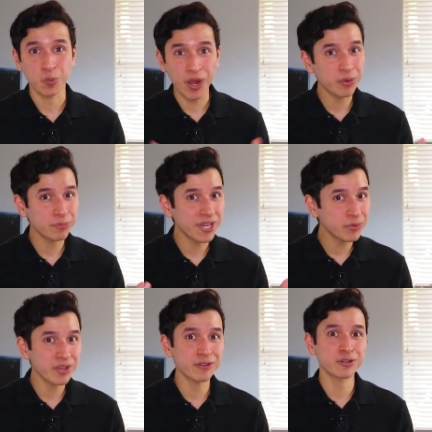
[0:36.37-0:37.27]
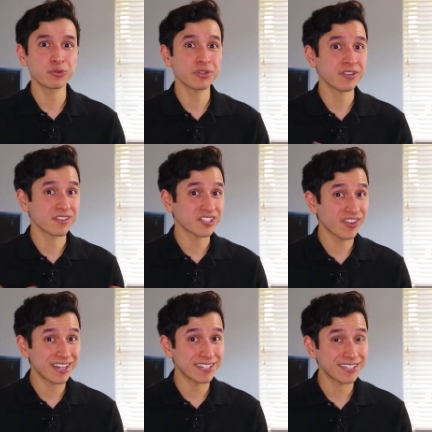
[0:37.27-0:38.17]
So why would Mayweather agree to this
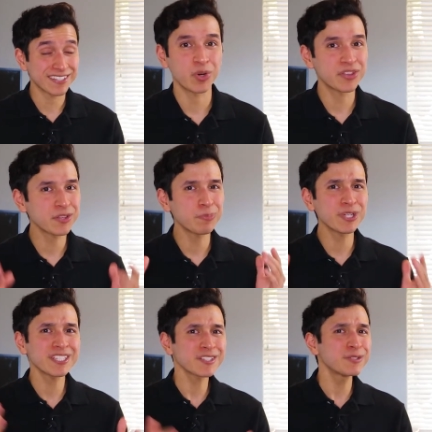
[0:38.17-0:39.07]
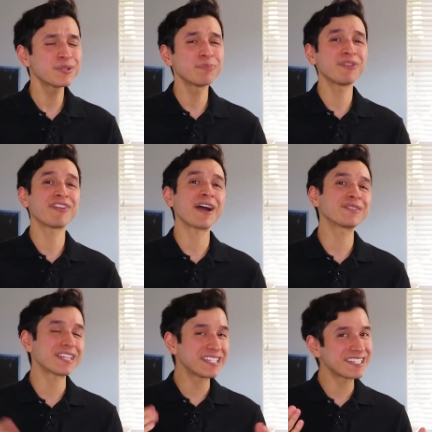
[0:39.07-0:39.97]
fight? Well, I think the biggest clue can be
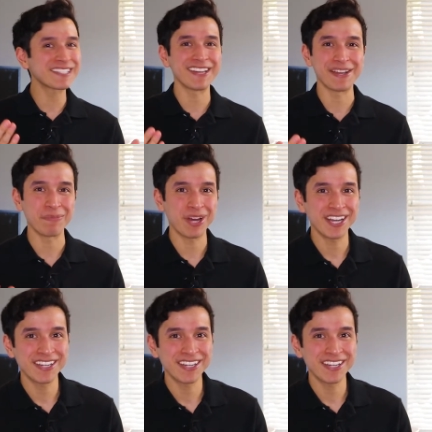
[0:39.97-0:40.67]
found in his name.